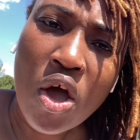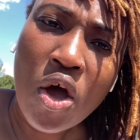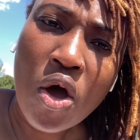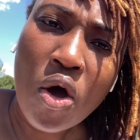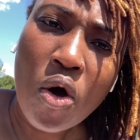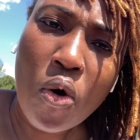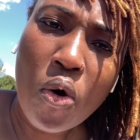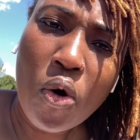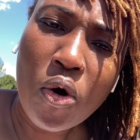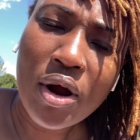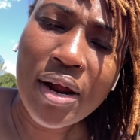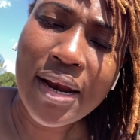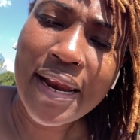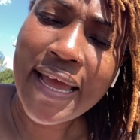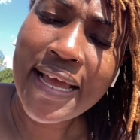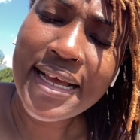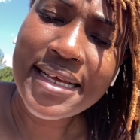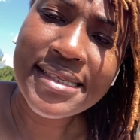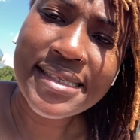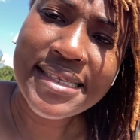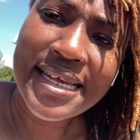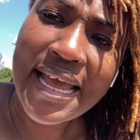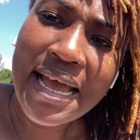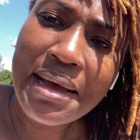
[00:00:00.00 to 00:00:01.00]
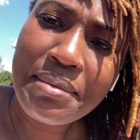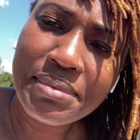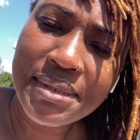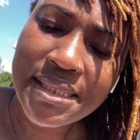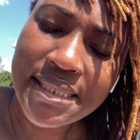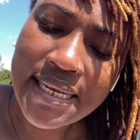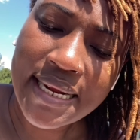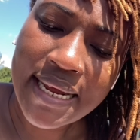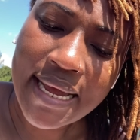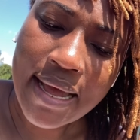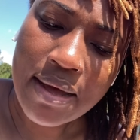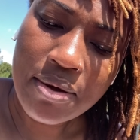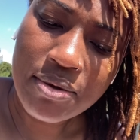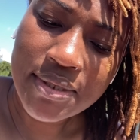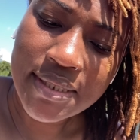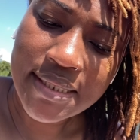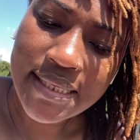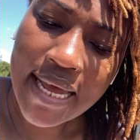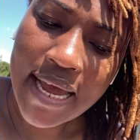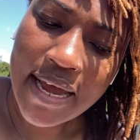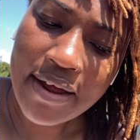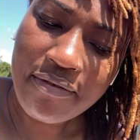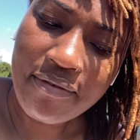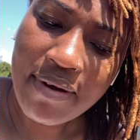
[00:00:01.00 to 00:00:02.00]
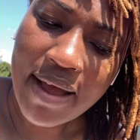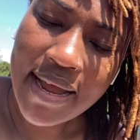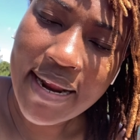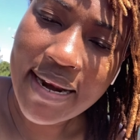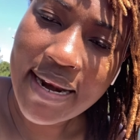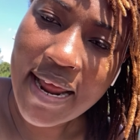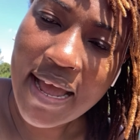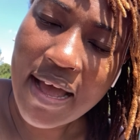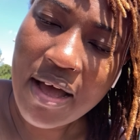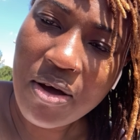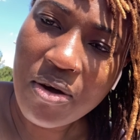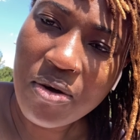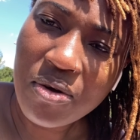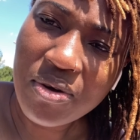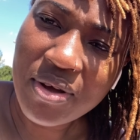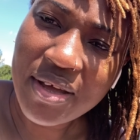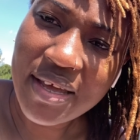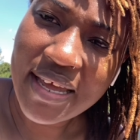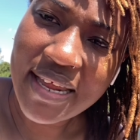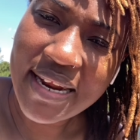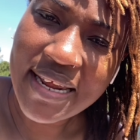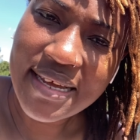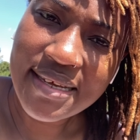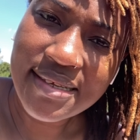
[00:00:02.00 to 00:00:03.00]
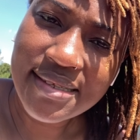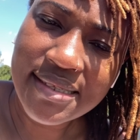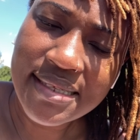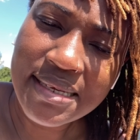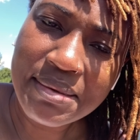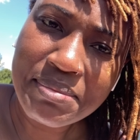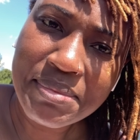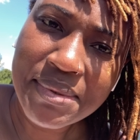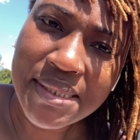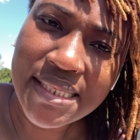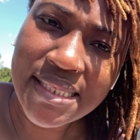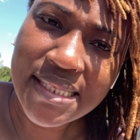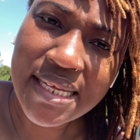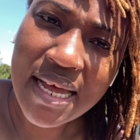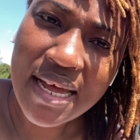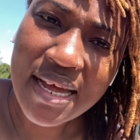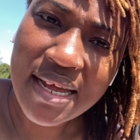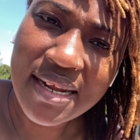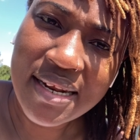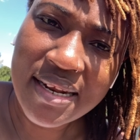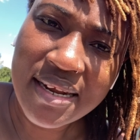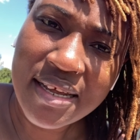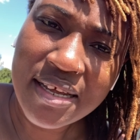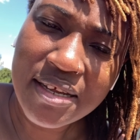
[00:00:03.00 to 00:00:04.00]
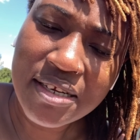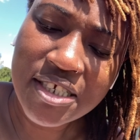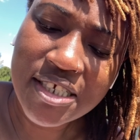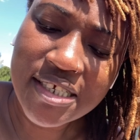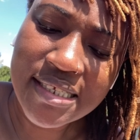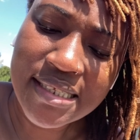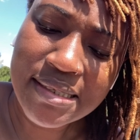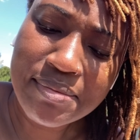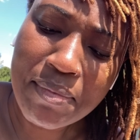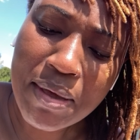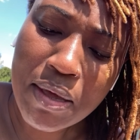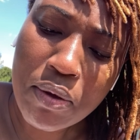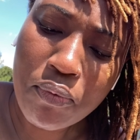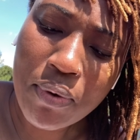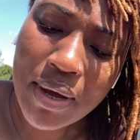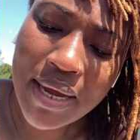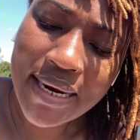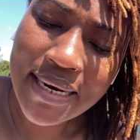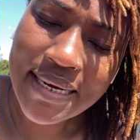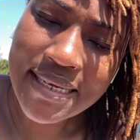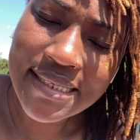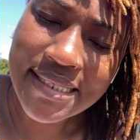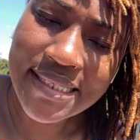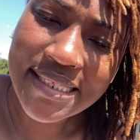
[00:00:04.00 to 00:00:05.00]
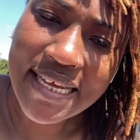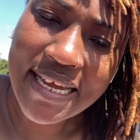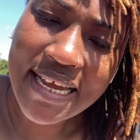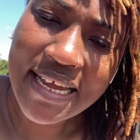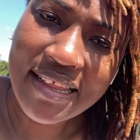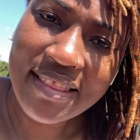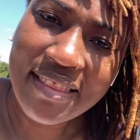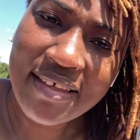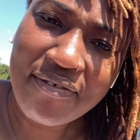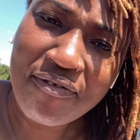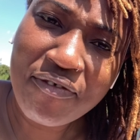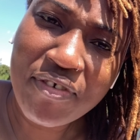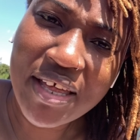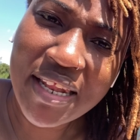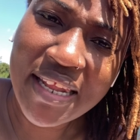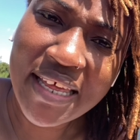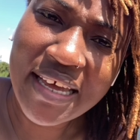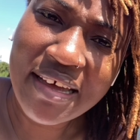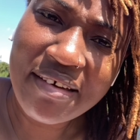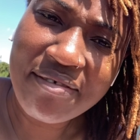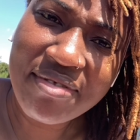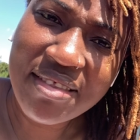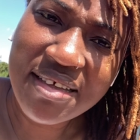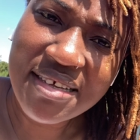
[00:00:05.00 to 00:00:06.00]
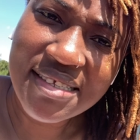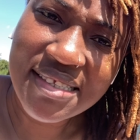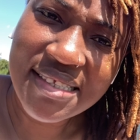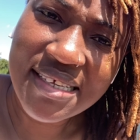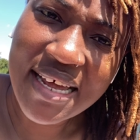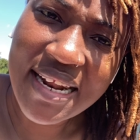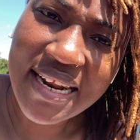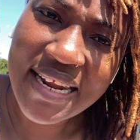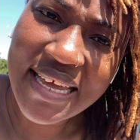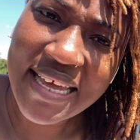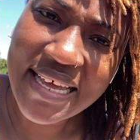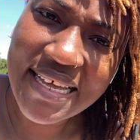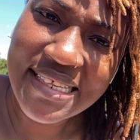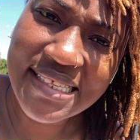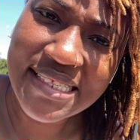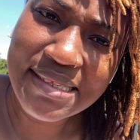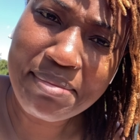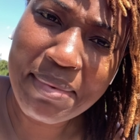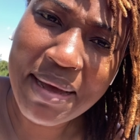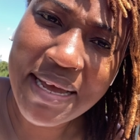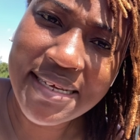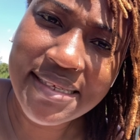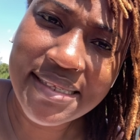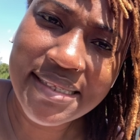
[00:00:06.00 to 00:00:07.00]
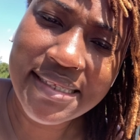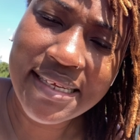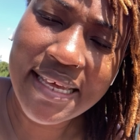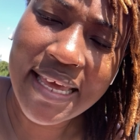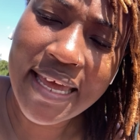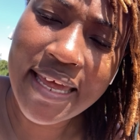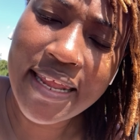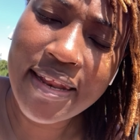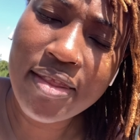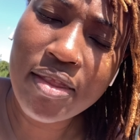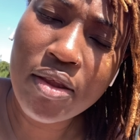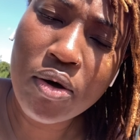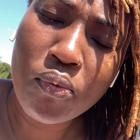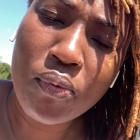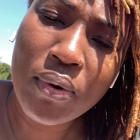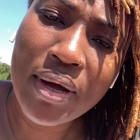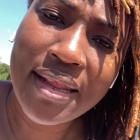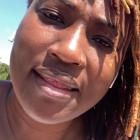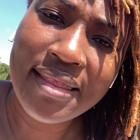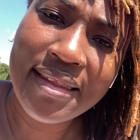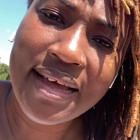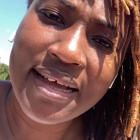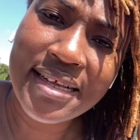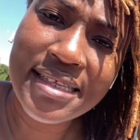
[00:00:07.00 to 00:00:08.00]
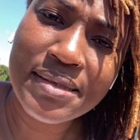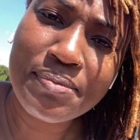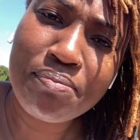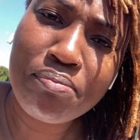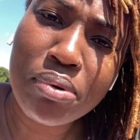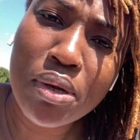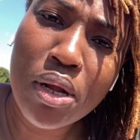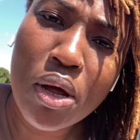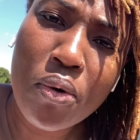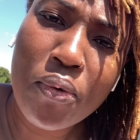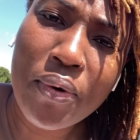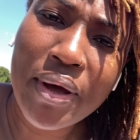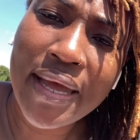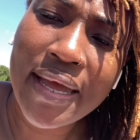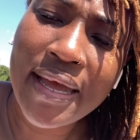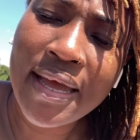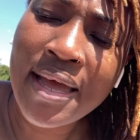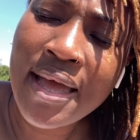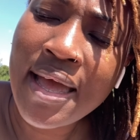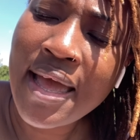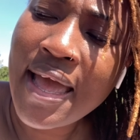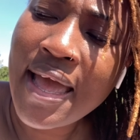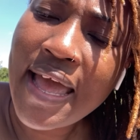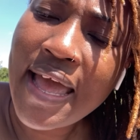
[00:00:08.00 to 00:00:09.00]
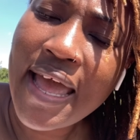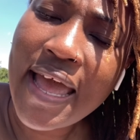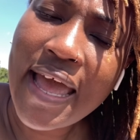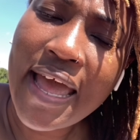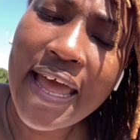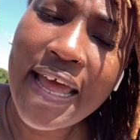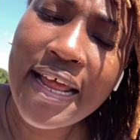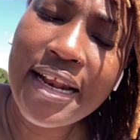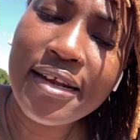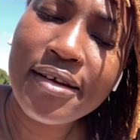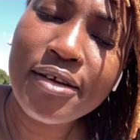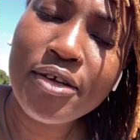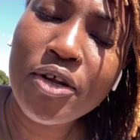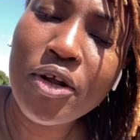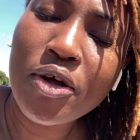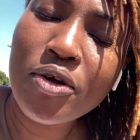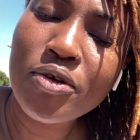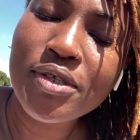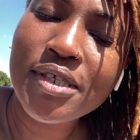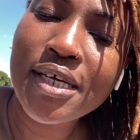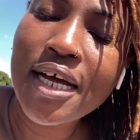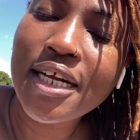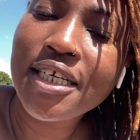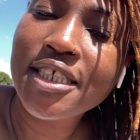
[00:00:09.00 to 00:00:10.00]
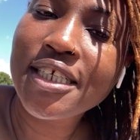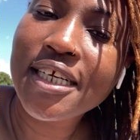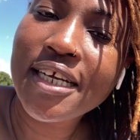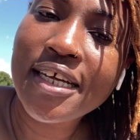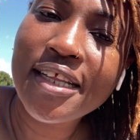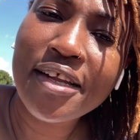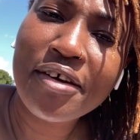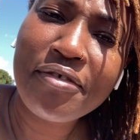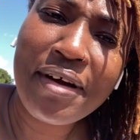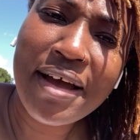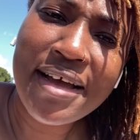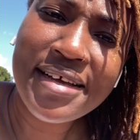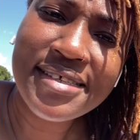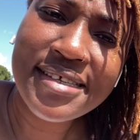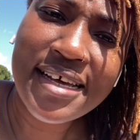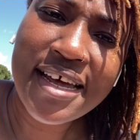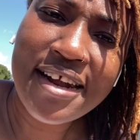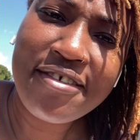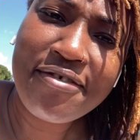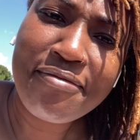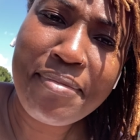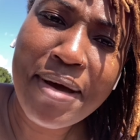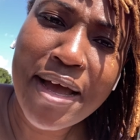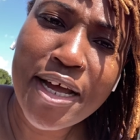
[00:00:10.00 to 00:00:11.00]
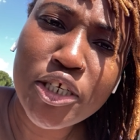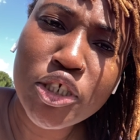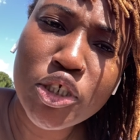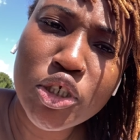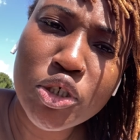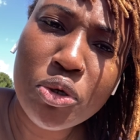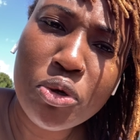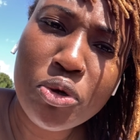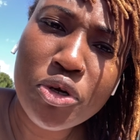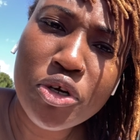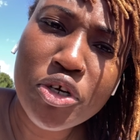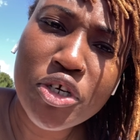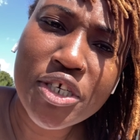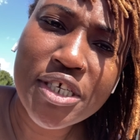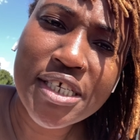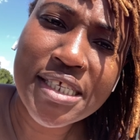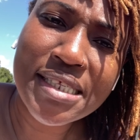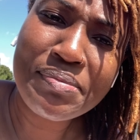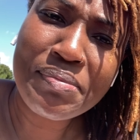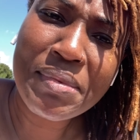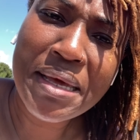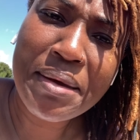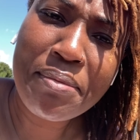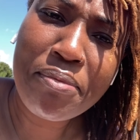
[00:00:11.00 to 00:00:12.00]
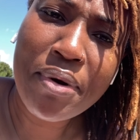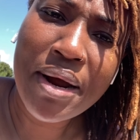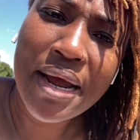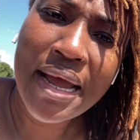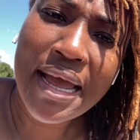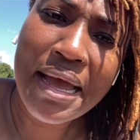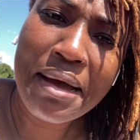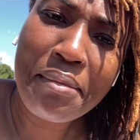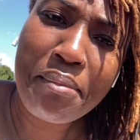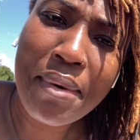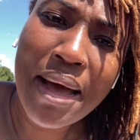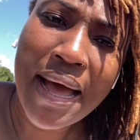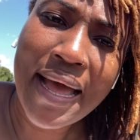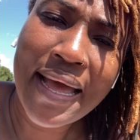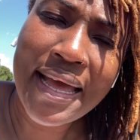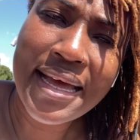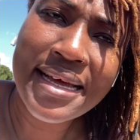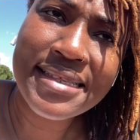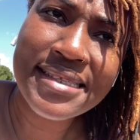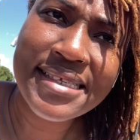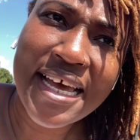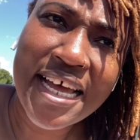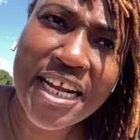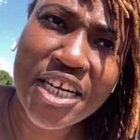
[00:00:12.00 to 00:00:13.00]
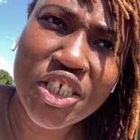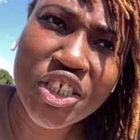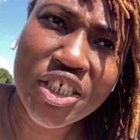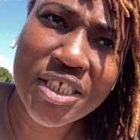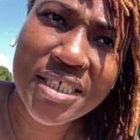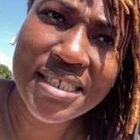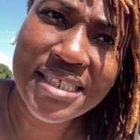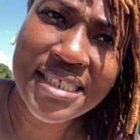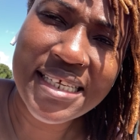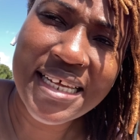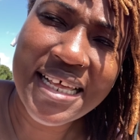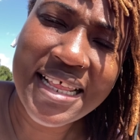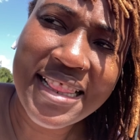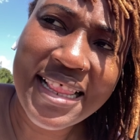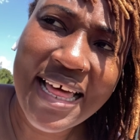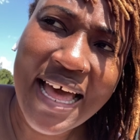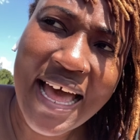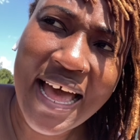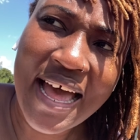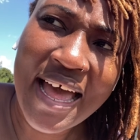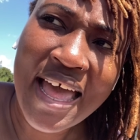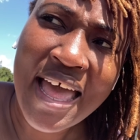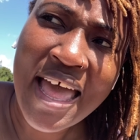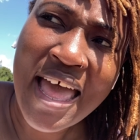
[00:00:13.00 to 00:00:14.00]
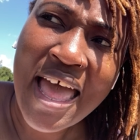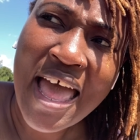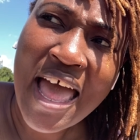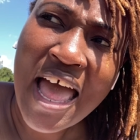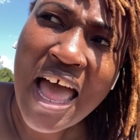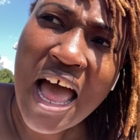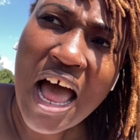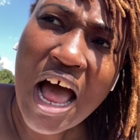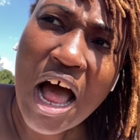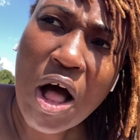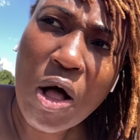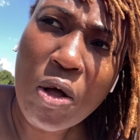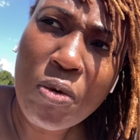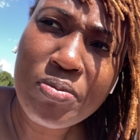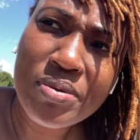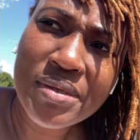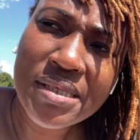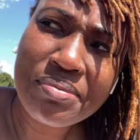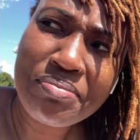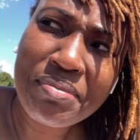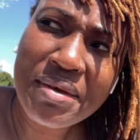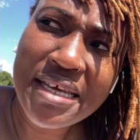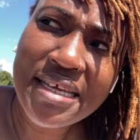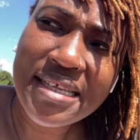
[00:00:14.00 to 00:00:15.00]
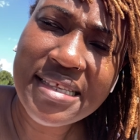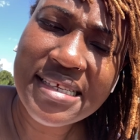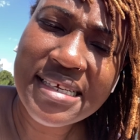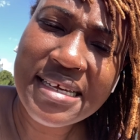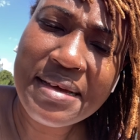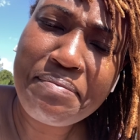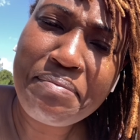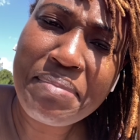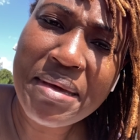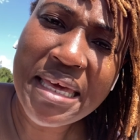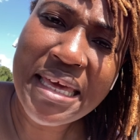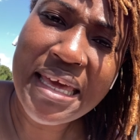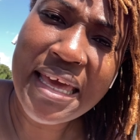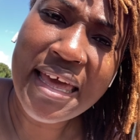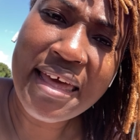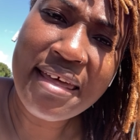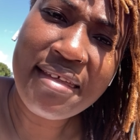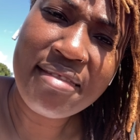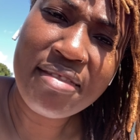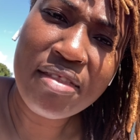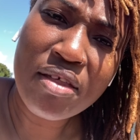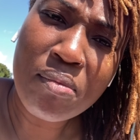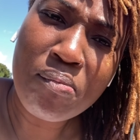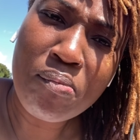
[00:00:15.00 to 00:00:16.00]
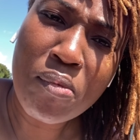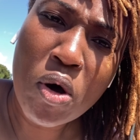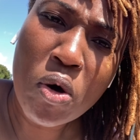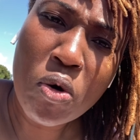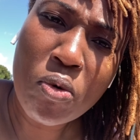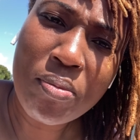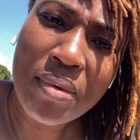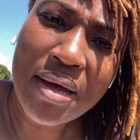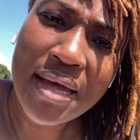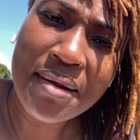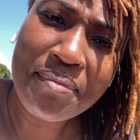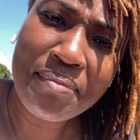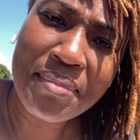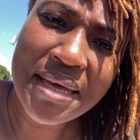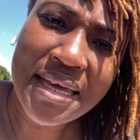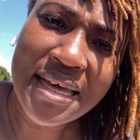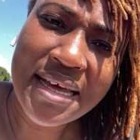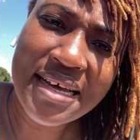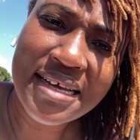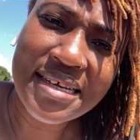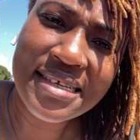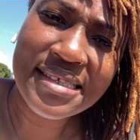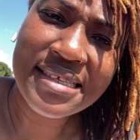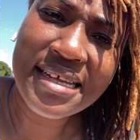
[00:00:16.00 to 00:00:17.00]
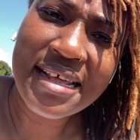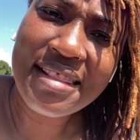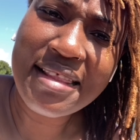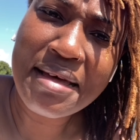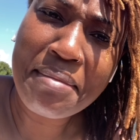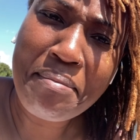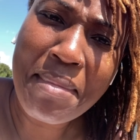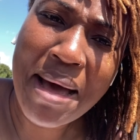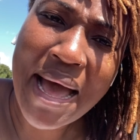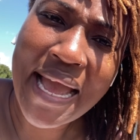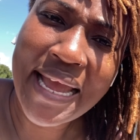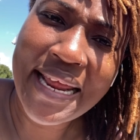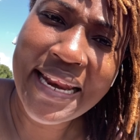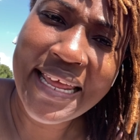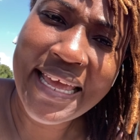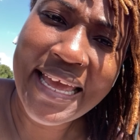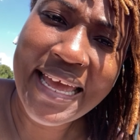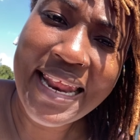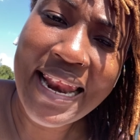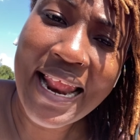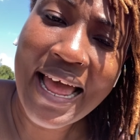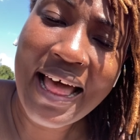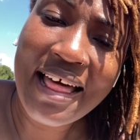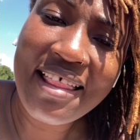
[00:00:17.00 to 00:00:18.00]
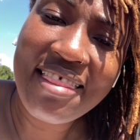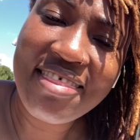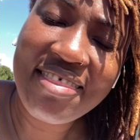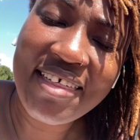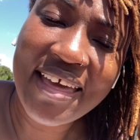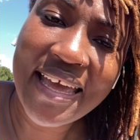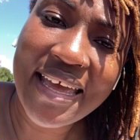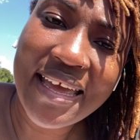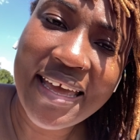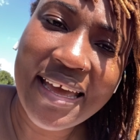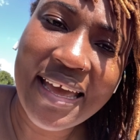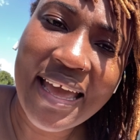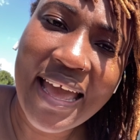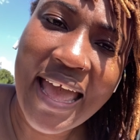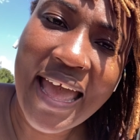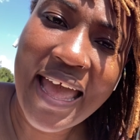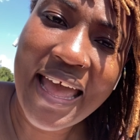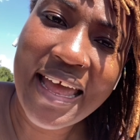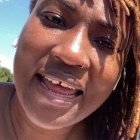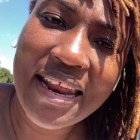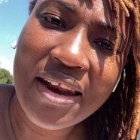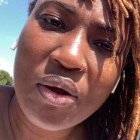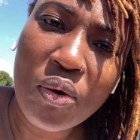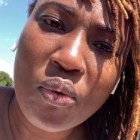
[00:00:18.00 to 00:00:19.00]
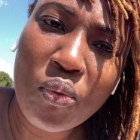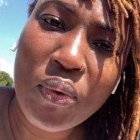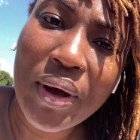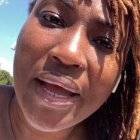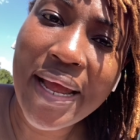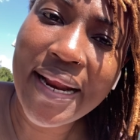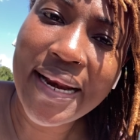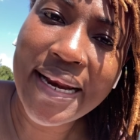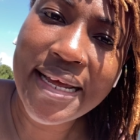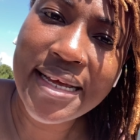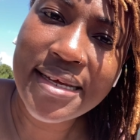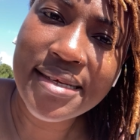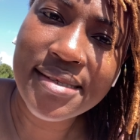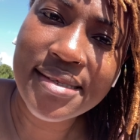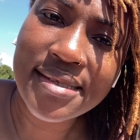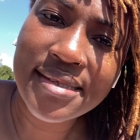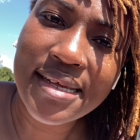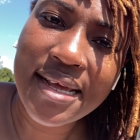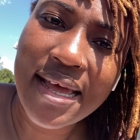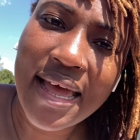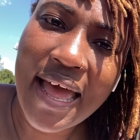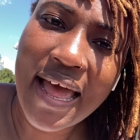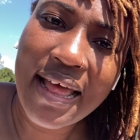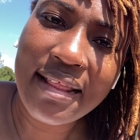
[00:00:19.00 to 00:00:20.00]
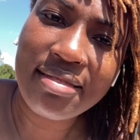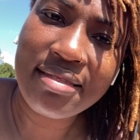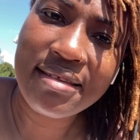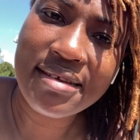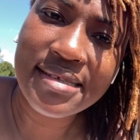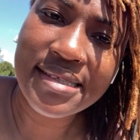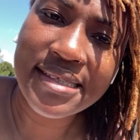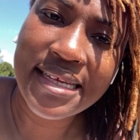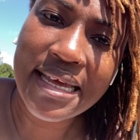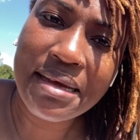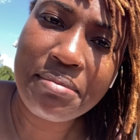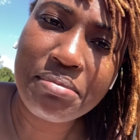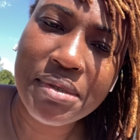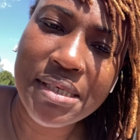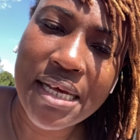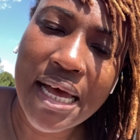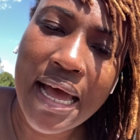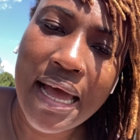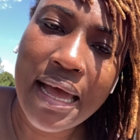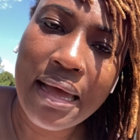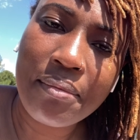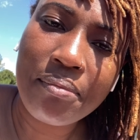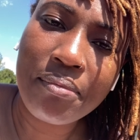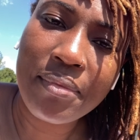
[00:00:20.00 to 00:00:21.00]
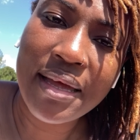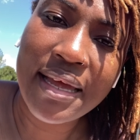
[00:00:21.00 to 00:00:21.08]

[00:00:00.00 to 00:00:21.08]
or like say i'm sitting outside right now getting some sun just me witnessing the feeling of the sun against my skin the wind that's blowing and you know touching the right side of my shoulder just me bringing my attention to that helps me to be in the moment because the mind cannot think and witness at the same time.